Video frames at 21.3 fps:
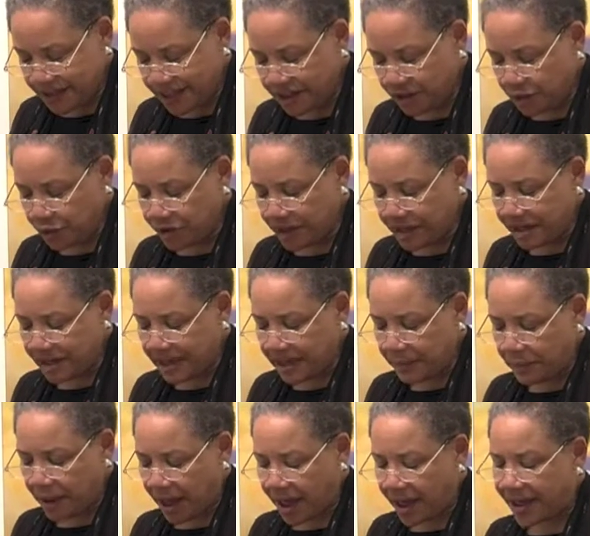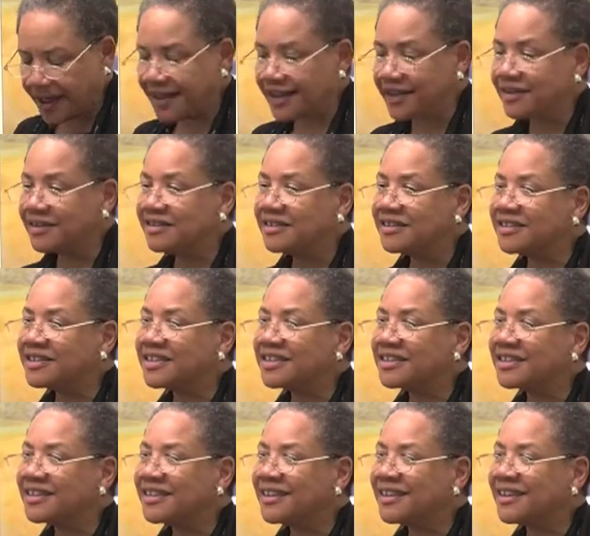in the windy pines.
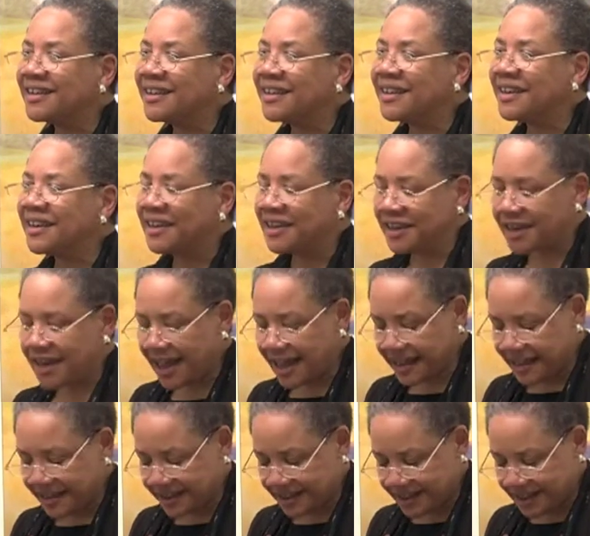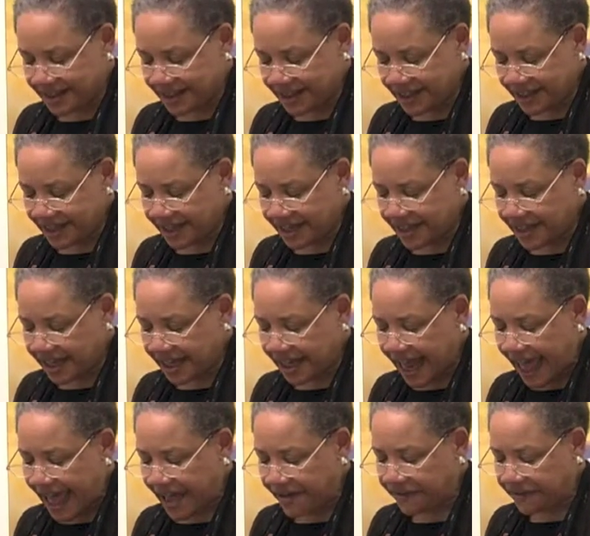Night is a
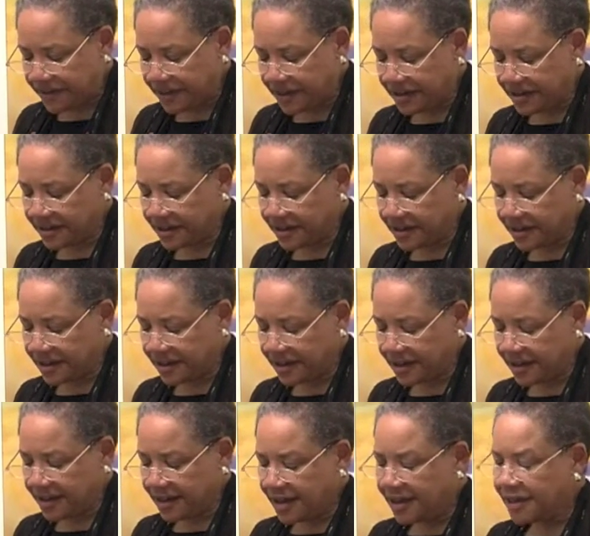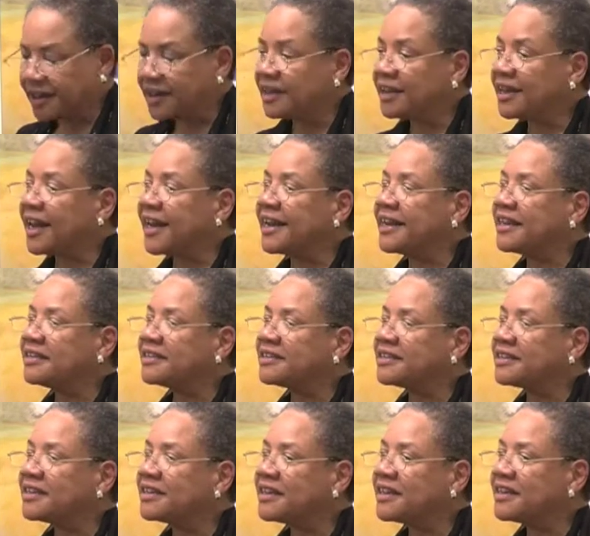laughing,
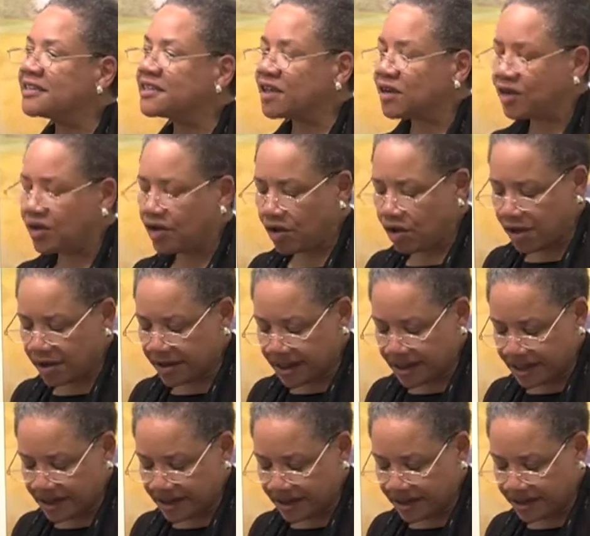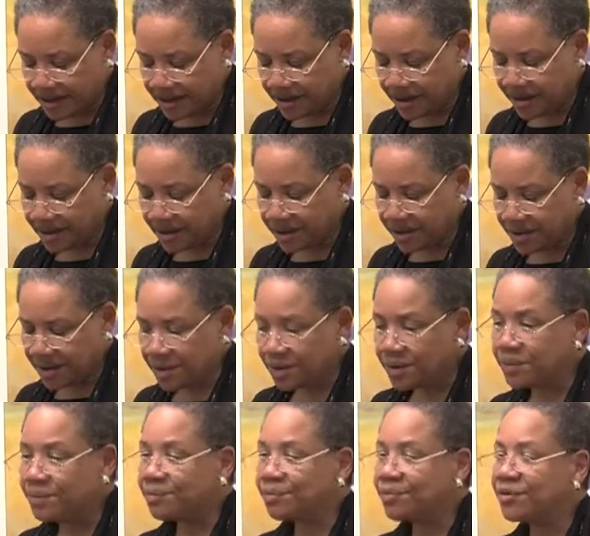night is a longing.
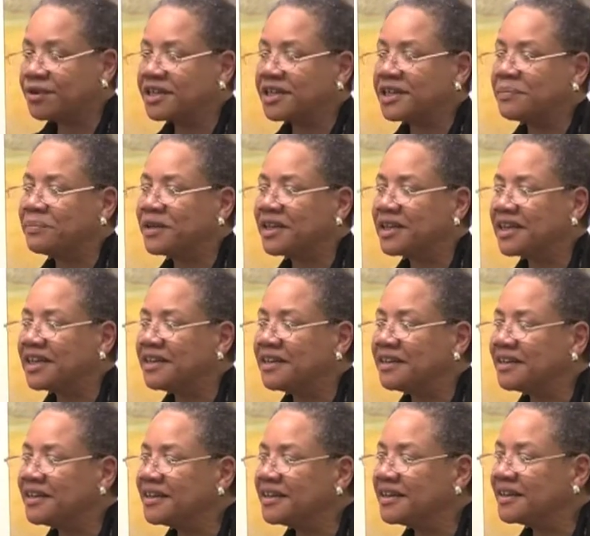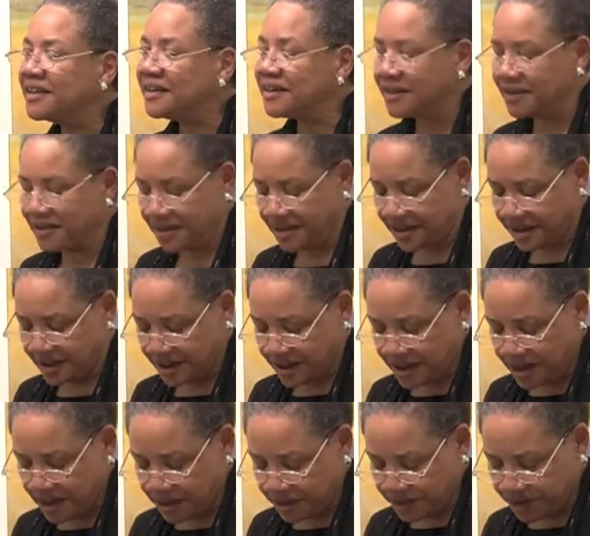Pretty Melinda,
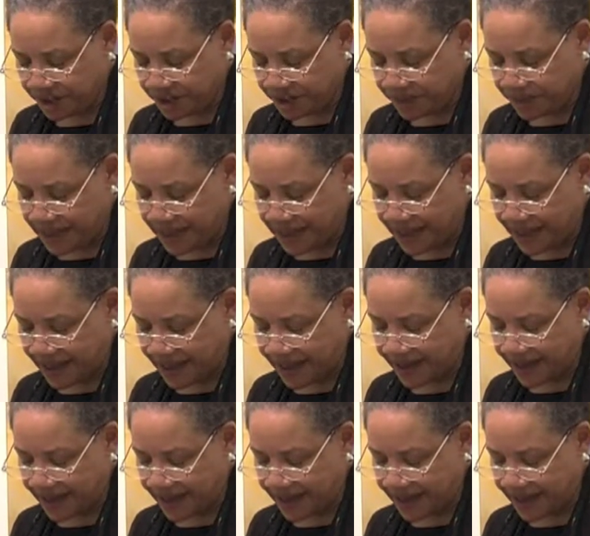come to me.